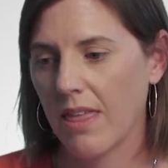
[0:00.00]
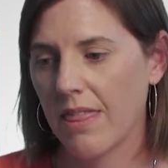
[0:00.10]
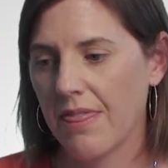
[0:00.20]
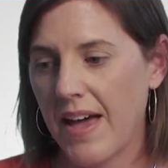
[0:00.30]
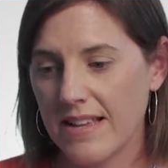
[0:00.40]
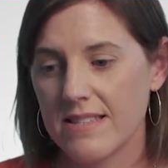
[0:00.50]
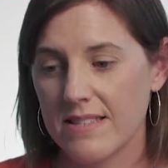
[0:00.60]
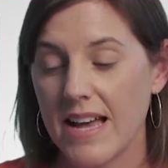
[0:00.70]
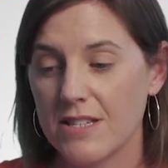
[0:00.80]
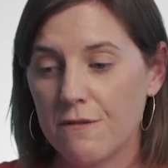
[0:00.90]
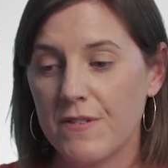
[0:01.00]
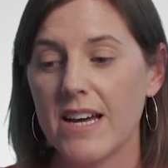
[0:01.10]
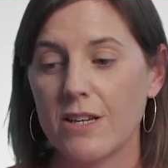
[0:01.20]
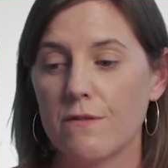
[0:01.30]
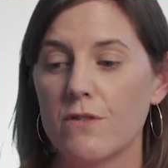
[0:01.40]
that's your
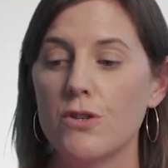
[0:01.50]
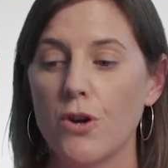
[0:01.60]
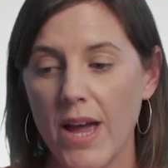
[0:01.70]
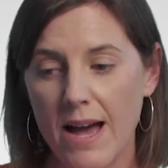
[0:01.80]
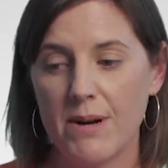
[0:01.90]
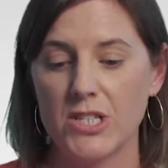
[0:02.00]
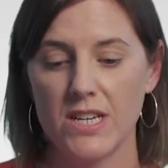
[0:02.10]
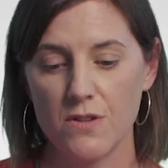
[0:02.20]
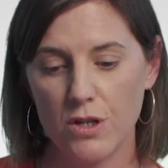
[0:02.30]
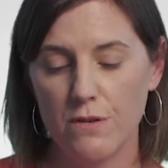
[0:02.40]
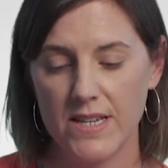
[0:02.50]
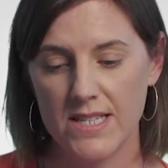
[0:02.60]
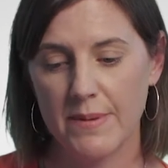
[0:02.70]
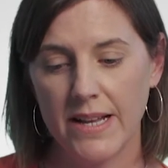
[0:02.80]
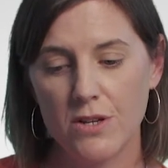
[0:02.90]
figure. You know how much extra you've
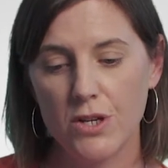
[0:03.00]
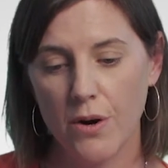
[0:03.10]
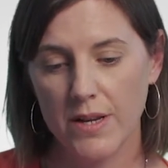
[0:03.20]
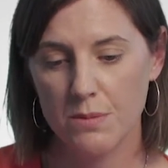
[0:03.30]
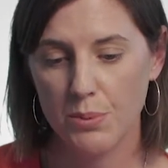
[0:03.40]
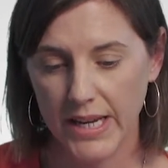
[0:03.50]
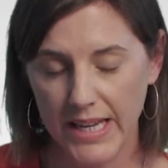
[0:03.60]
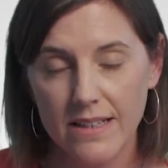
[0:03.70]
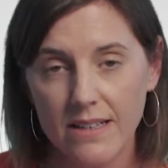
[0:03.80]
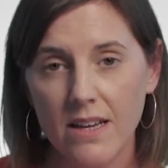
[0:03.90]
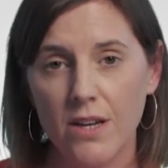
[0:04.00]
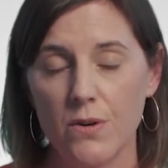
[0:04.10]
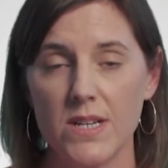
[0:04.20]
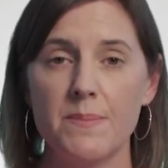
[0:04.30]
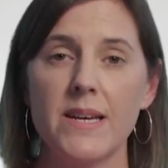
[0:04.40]
estimated you're going to bring in.
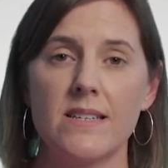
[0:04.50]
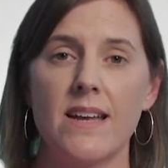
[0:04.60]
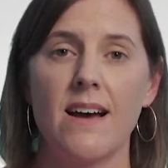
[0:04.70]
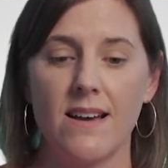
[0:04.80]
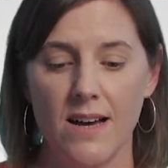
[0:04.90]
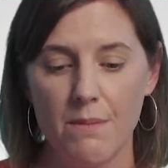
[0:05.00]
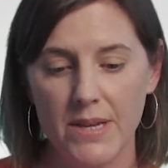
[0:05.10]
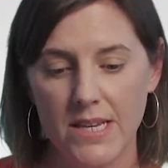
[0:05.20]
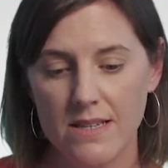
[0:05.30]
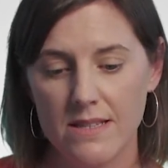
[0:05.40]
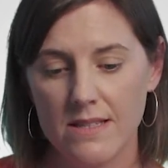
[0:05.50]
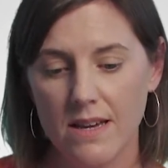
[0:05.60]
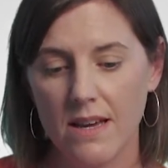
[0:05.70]
Your expected outcome is